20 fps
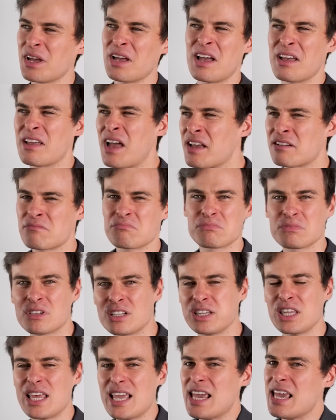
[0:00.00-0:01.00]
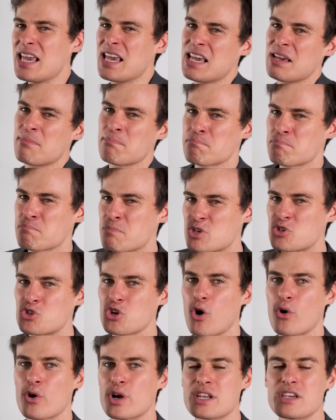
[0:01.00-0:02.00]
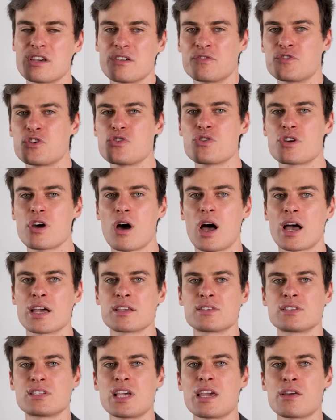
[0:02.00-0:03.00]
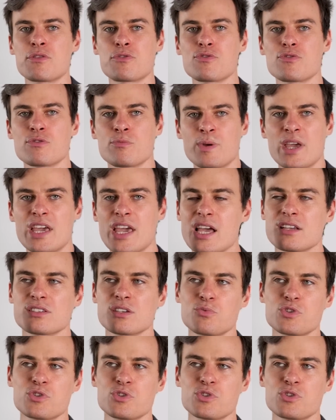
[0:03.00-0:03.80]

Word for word: a clear majority of you guys seeing through the BS.